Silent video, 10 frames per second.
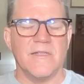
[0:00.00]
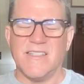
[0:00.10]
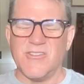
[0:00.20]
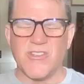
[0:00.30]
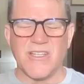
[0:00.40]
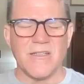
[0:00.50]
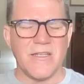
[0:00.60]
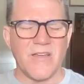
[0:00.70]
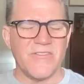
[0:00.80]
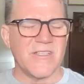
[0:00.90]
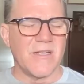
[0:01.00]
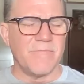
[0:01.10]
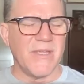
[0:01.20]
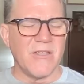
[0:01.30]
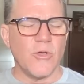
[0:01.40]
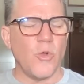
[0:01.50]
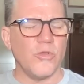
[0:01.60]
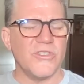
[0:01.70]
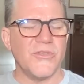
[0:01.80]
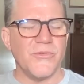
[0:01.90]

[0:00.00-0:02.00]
Interestingly enough, he's got a big gold